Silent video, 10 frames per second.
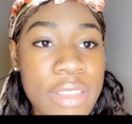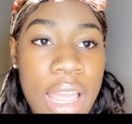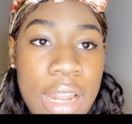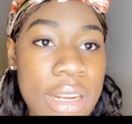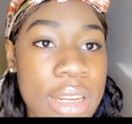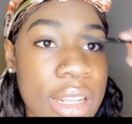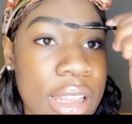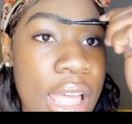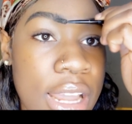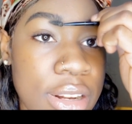that
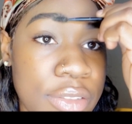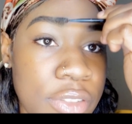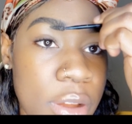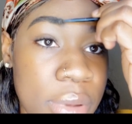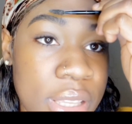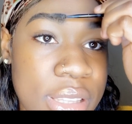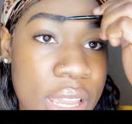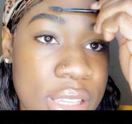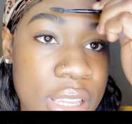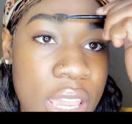line in the front, because that
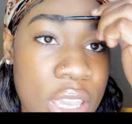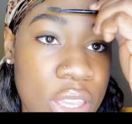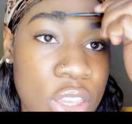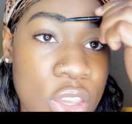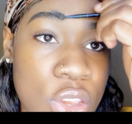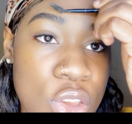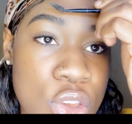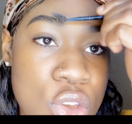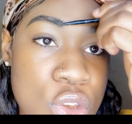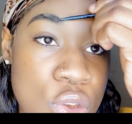is a
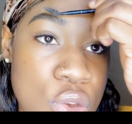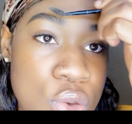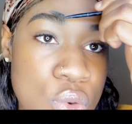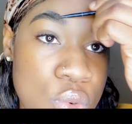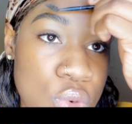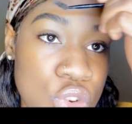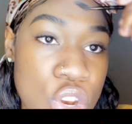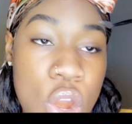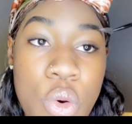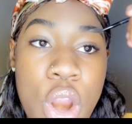huge
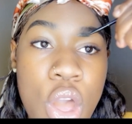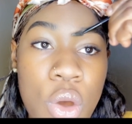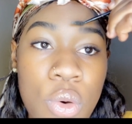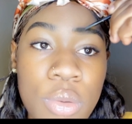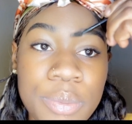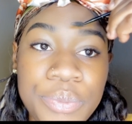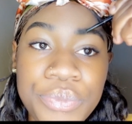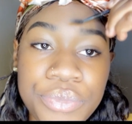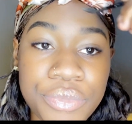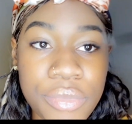no.
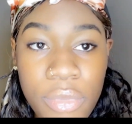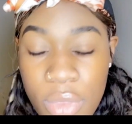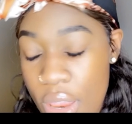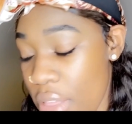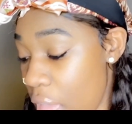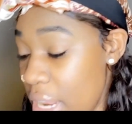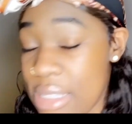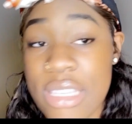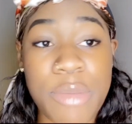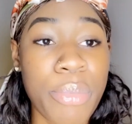That is
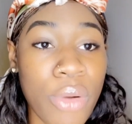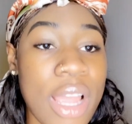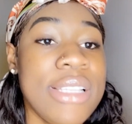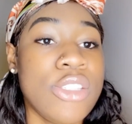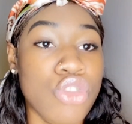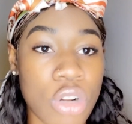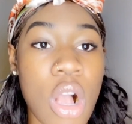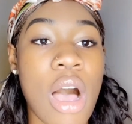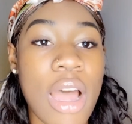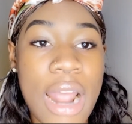the press draw
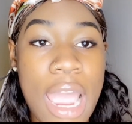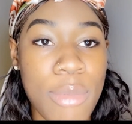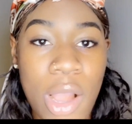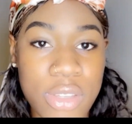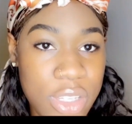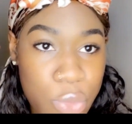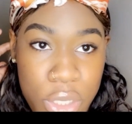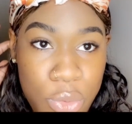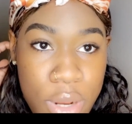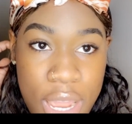on eyebrows, and we
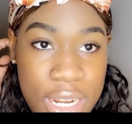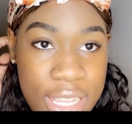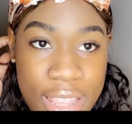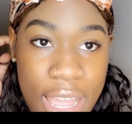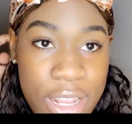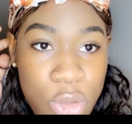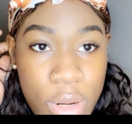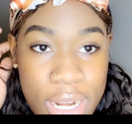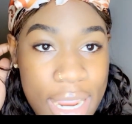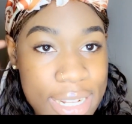do not need that in
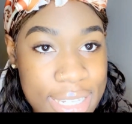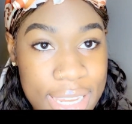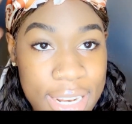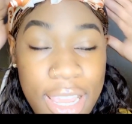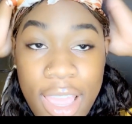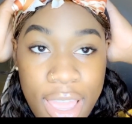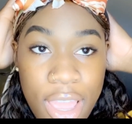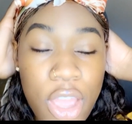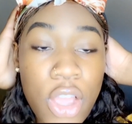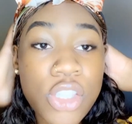2019.
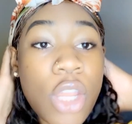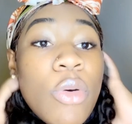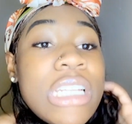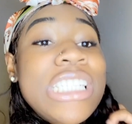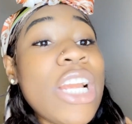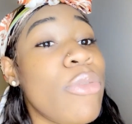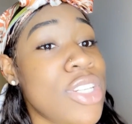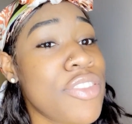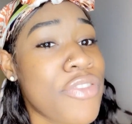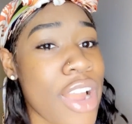So you want to share it with
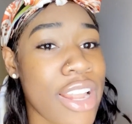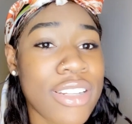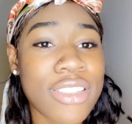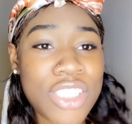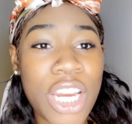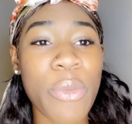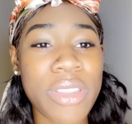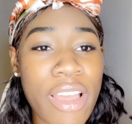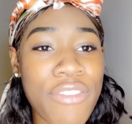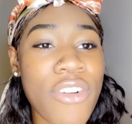your friend, share it with
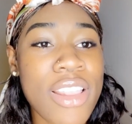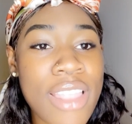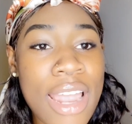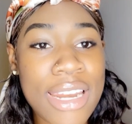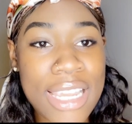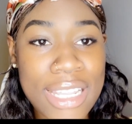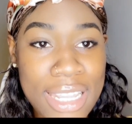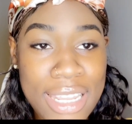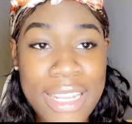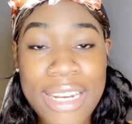that friend that need
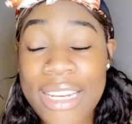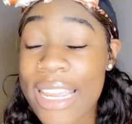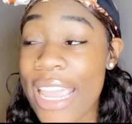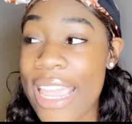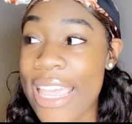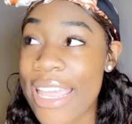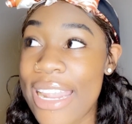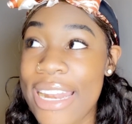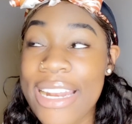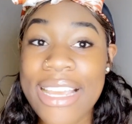it.
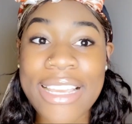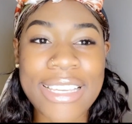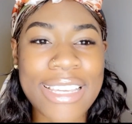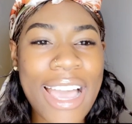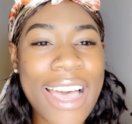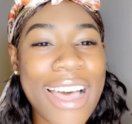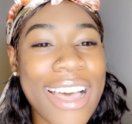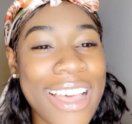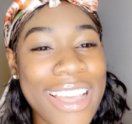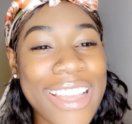And yeah,